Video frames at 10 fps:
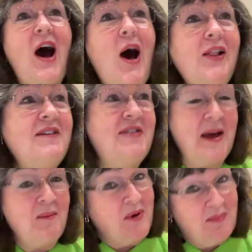all of
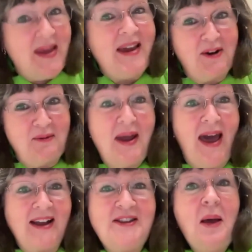them would be
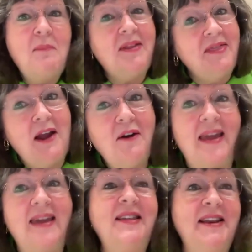correct, but there
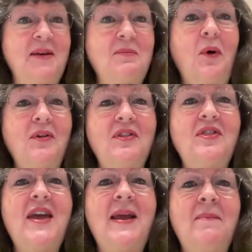is an
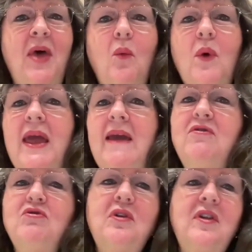important theme that
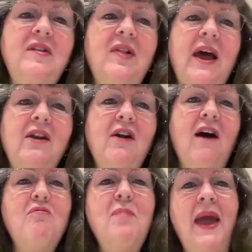weaves through this letter
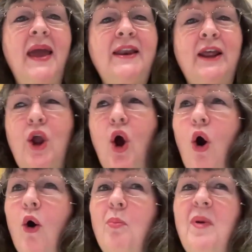of pain and
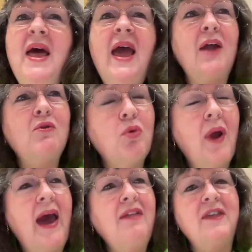hope and
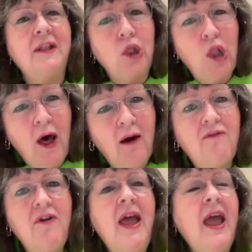wrath and
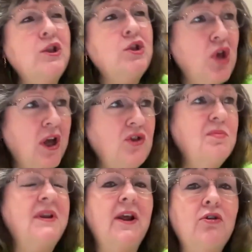love and
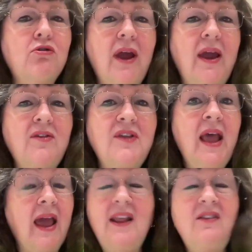judgment and grace.
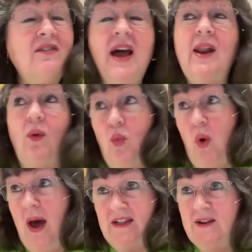And it's not a
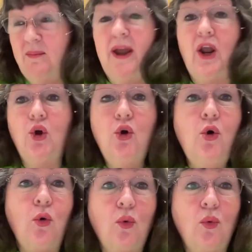what, but a
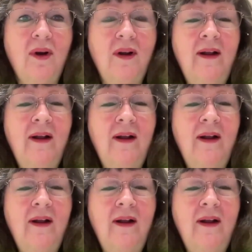who.